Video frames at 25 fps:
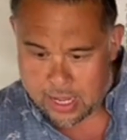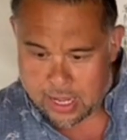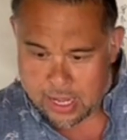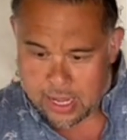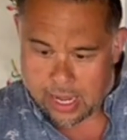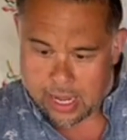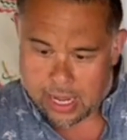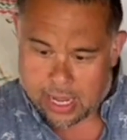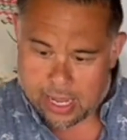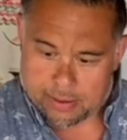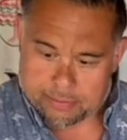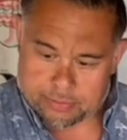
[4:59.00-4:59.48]

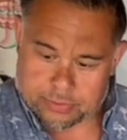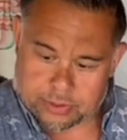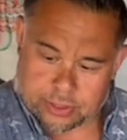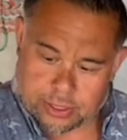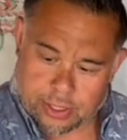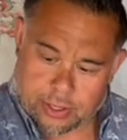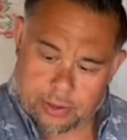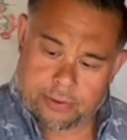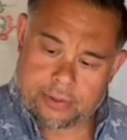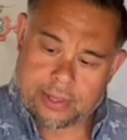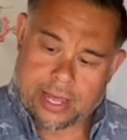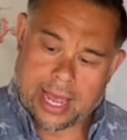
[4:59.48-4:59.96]

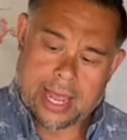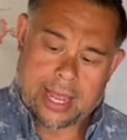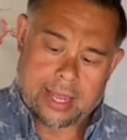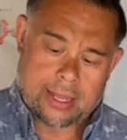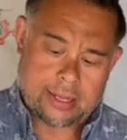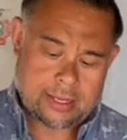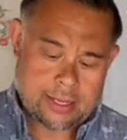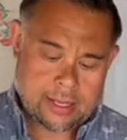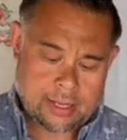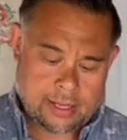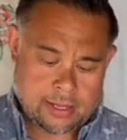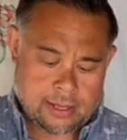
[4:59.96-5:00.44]
To that,
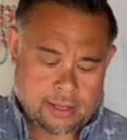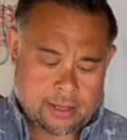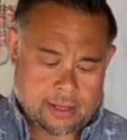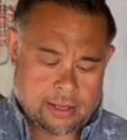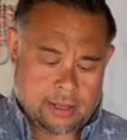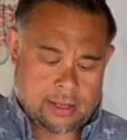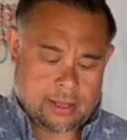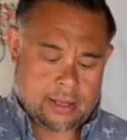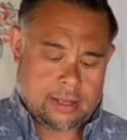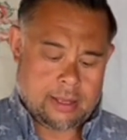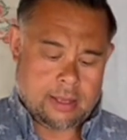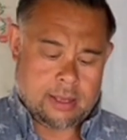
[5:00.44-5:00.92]

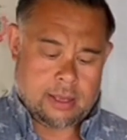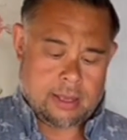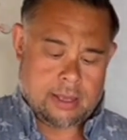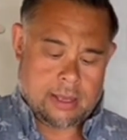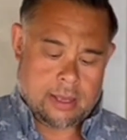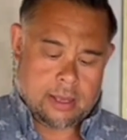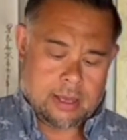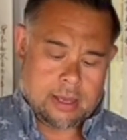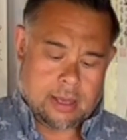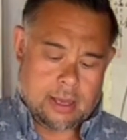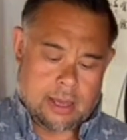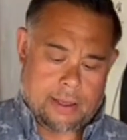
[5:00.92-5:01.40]

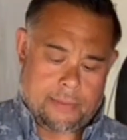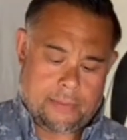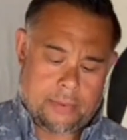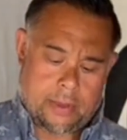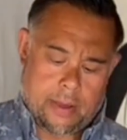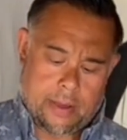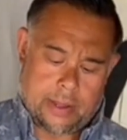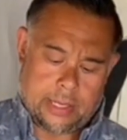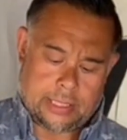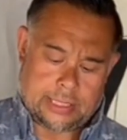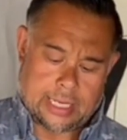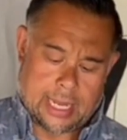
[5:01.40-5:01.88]
I'm
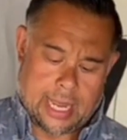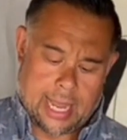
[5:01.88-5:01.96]
going to